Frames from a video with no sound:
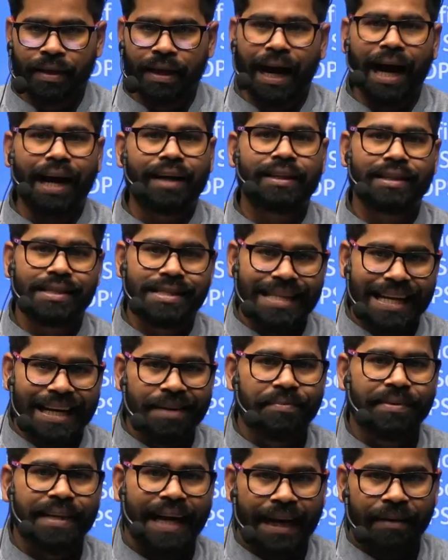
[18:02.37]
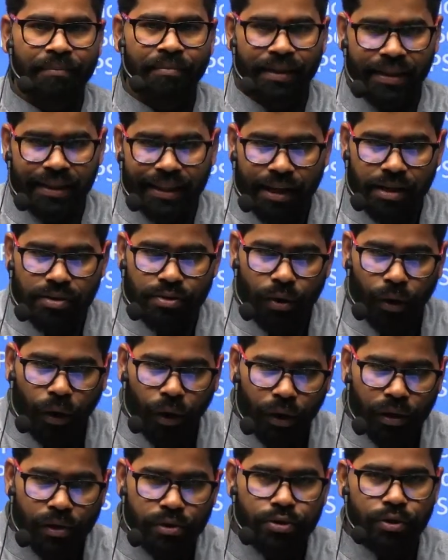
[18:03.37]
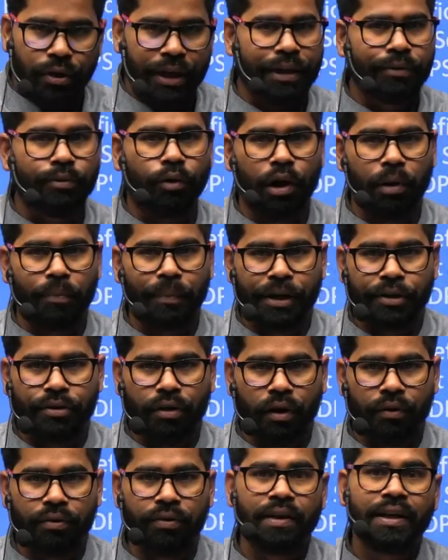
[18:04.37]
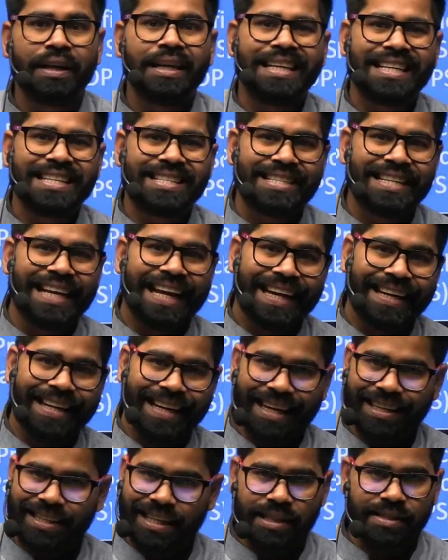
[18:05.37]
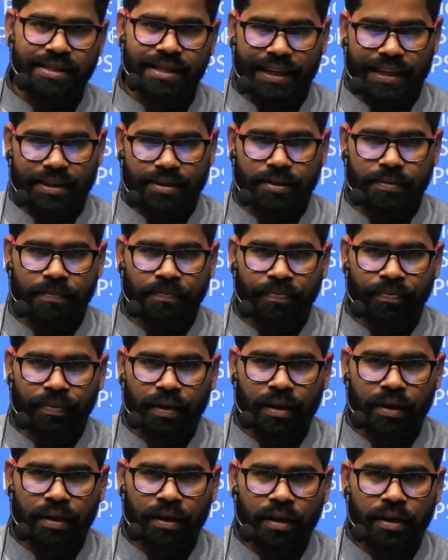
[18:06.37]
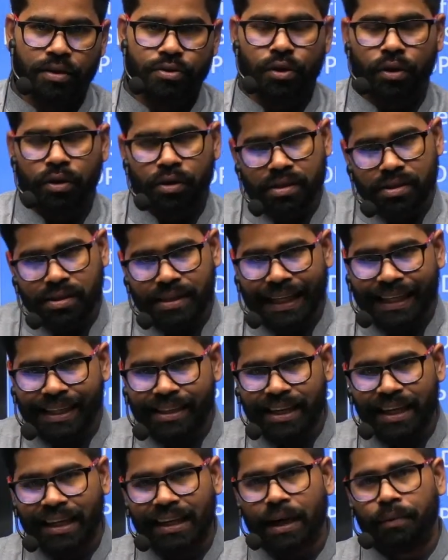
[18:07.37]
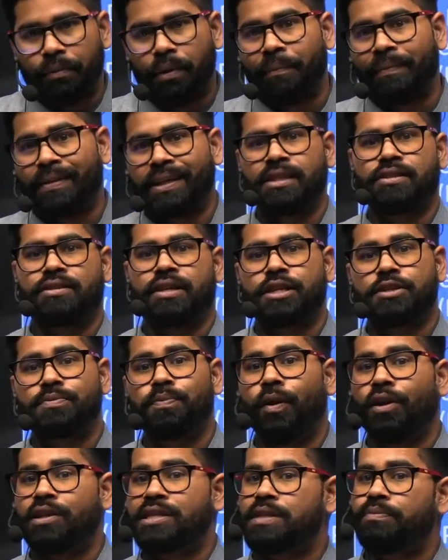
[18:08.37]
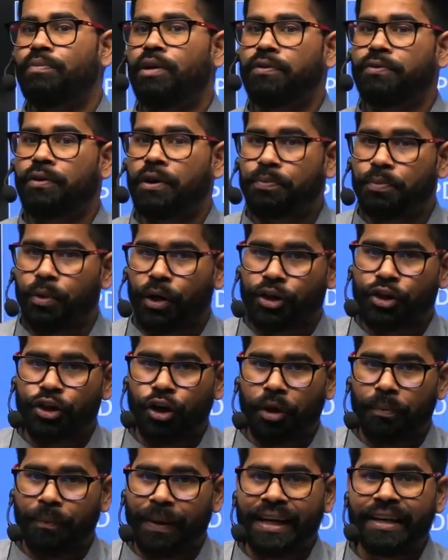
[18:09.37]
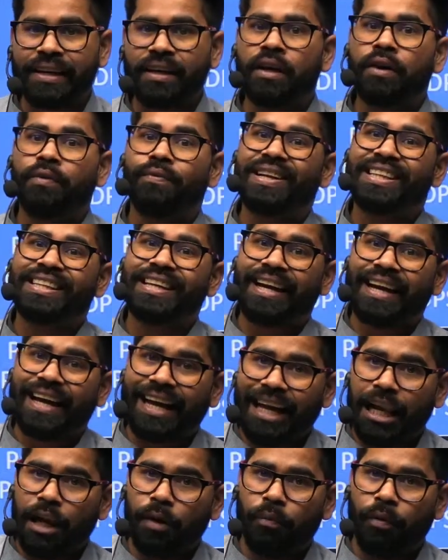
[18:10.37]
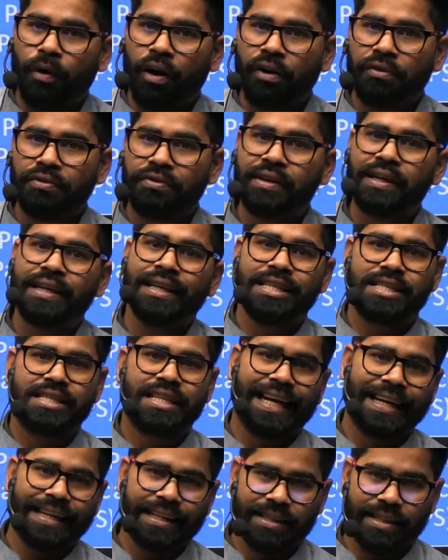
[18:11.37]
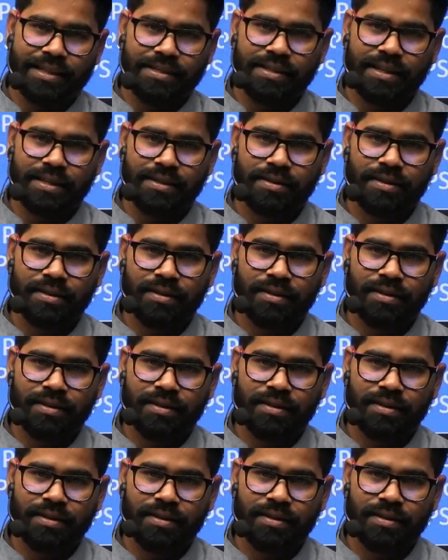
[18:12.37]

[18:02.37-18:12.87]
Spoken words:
At the same time, there is also involvement of state agencies. So central government is responsible for procurement with the help of state agencies.